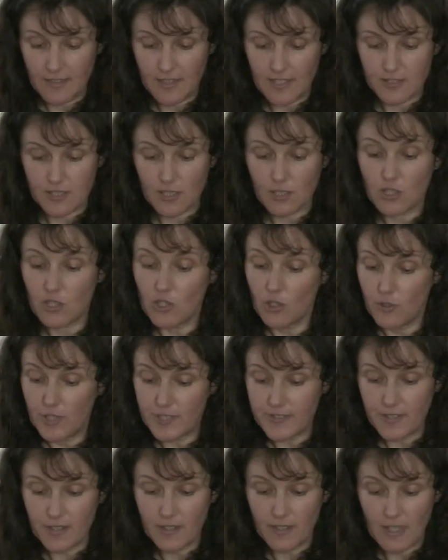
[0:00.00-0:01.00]
the
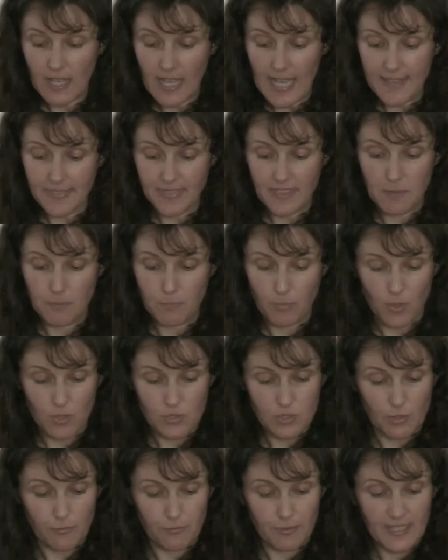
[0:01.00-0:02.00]
security guard, the
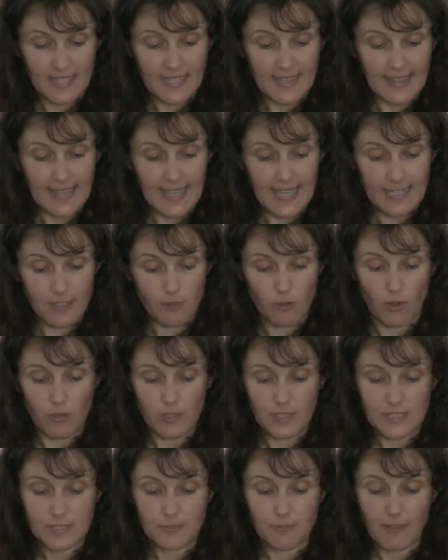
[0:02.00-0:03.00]
boss of a clan
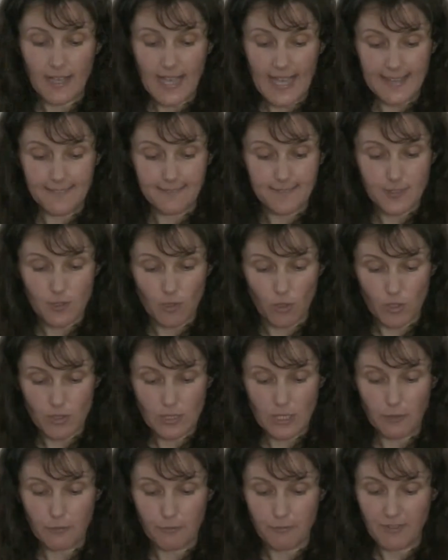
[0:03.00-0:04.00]
or his wife,
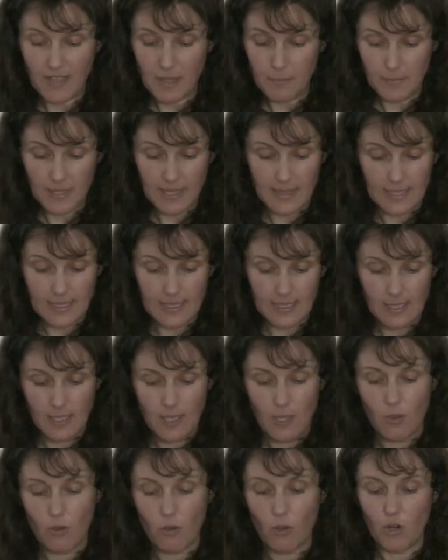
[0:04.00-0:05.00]
daughter, family,
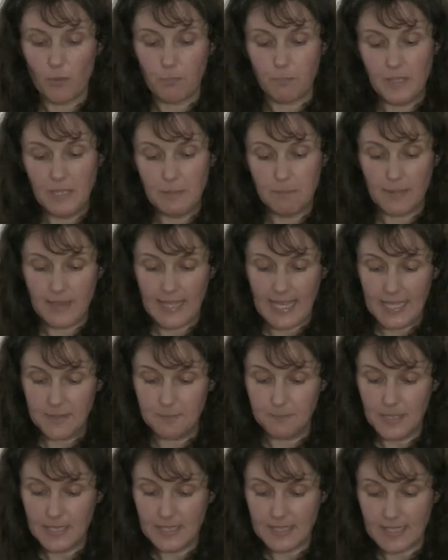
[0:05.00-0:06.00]
or people
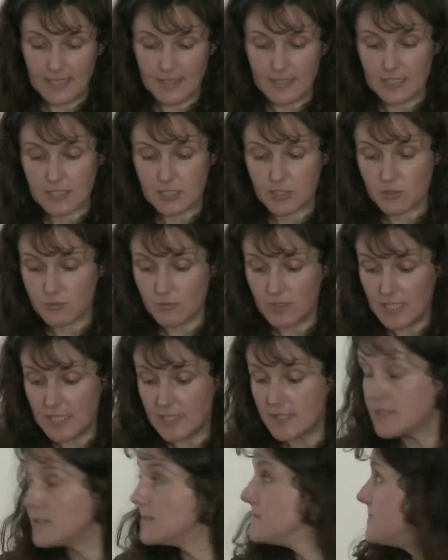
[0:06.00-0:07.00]
I meet at the
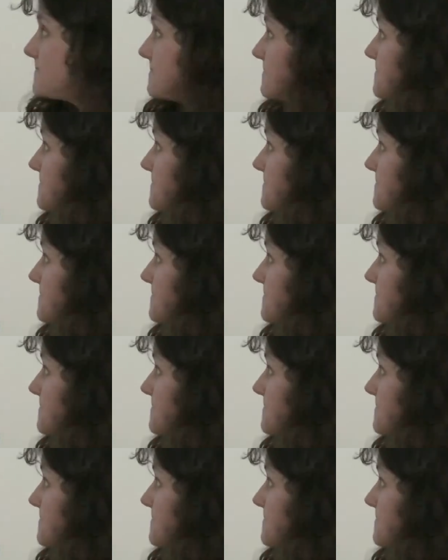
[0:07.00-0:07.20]
street,